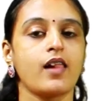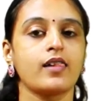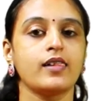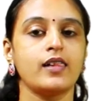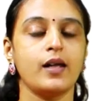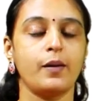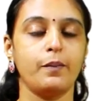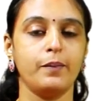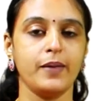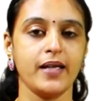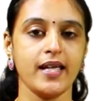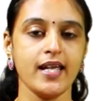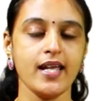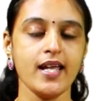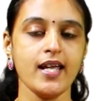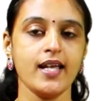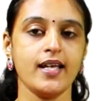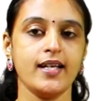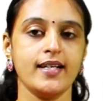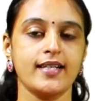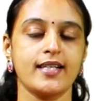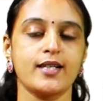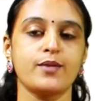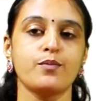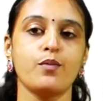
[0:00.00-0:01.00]
The
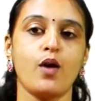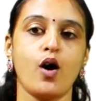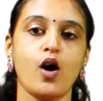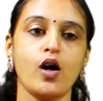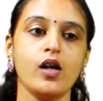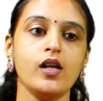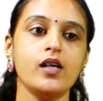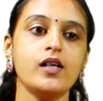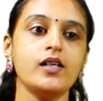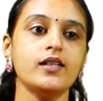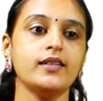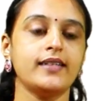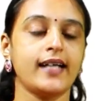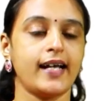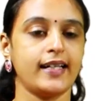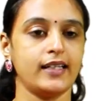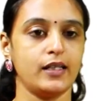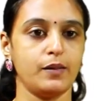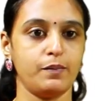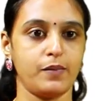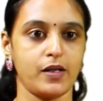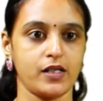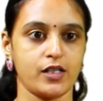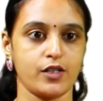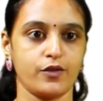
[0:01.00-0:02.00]
bee is smaller than
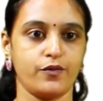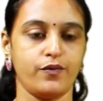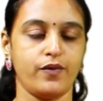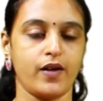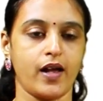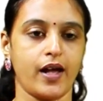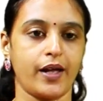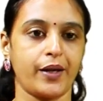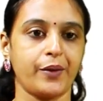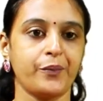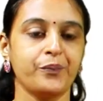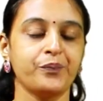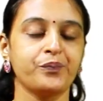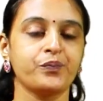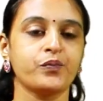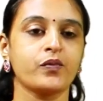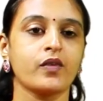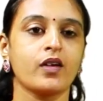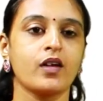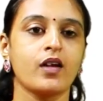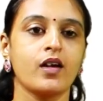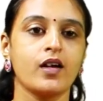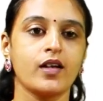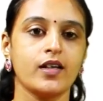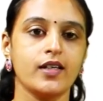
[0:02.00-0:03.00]
the butterfly.
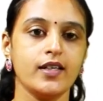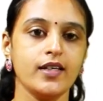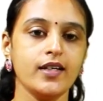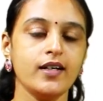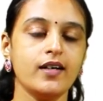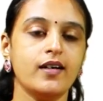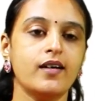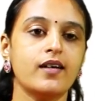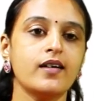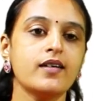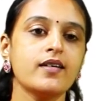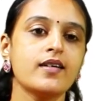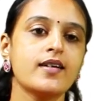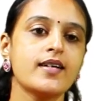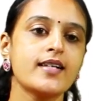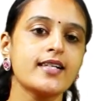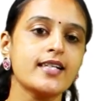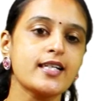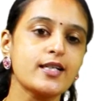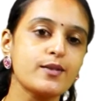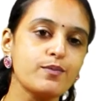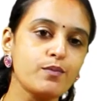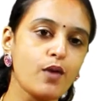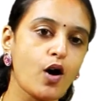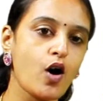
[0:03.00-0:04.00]
Here
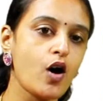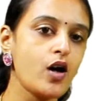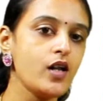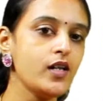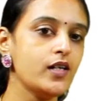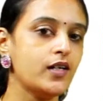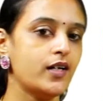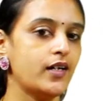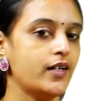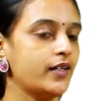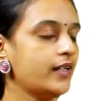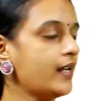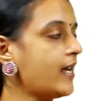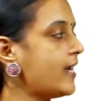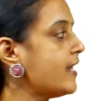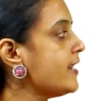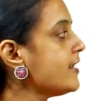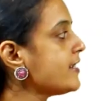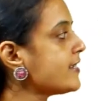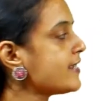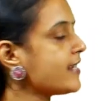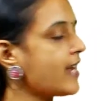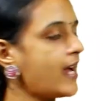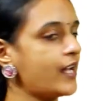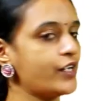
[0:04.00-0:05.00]
smaller
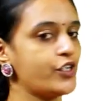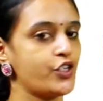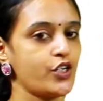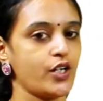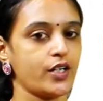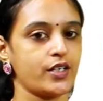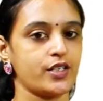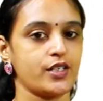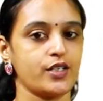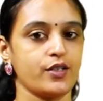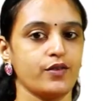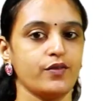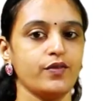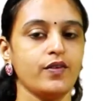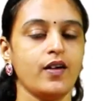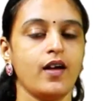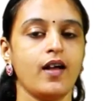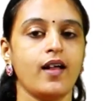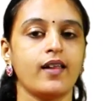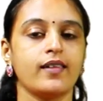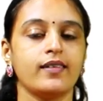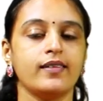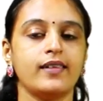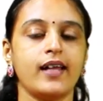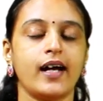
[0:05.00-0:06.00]
is the adjective
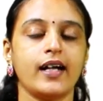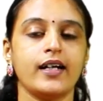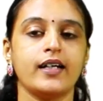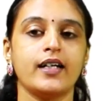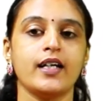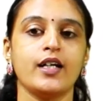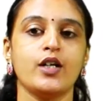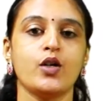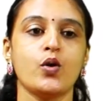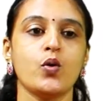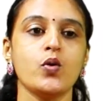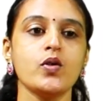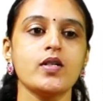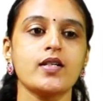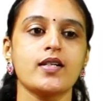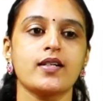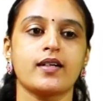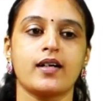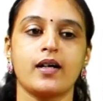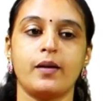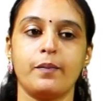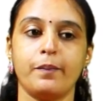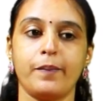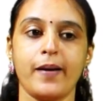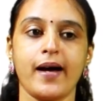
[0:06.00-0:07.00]
that denotes
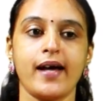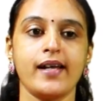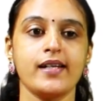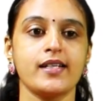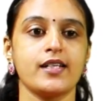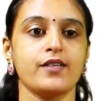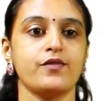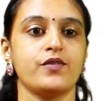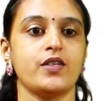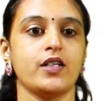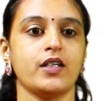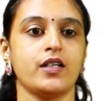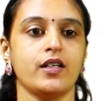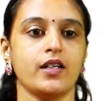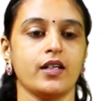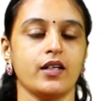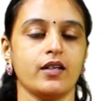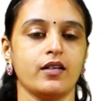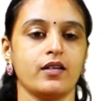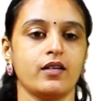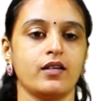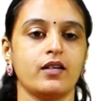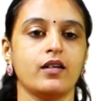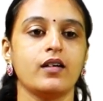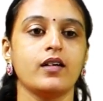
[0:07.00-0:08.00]
a comparative
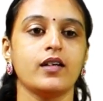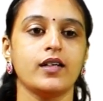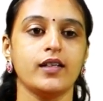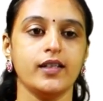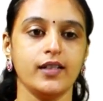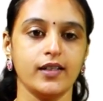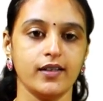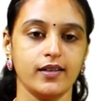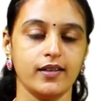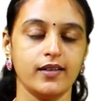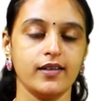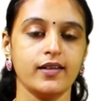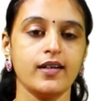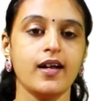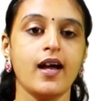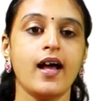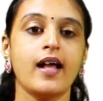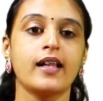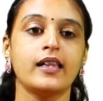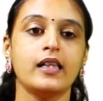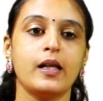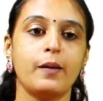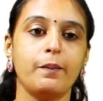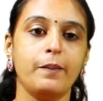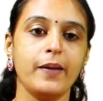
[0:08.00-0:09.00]
degree. Here
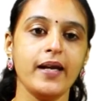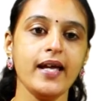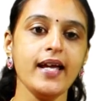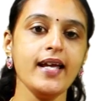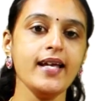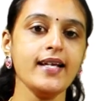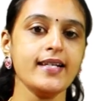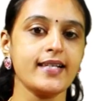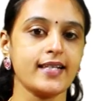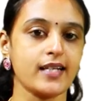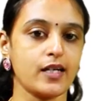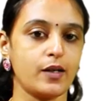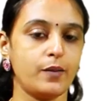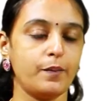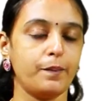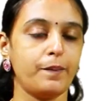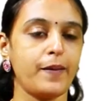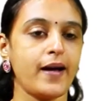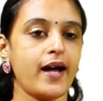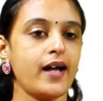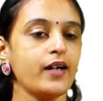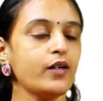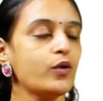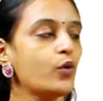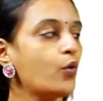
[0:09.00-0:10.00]
the bee is
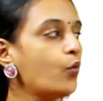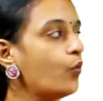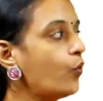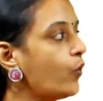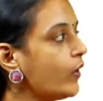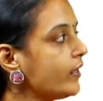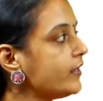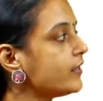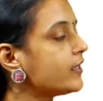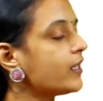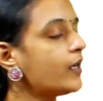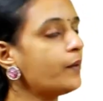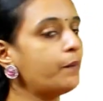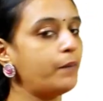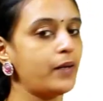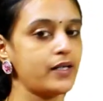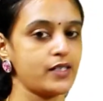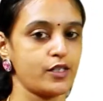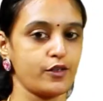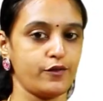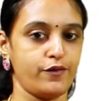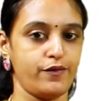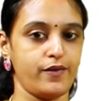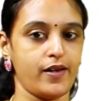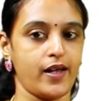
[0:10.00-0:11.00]
compared with the
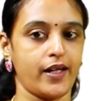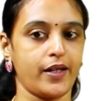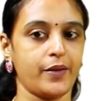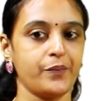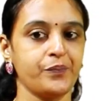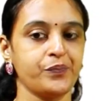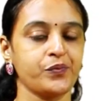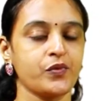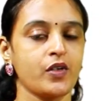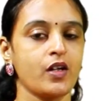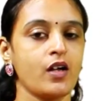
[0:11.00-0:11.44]
butterfly.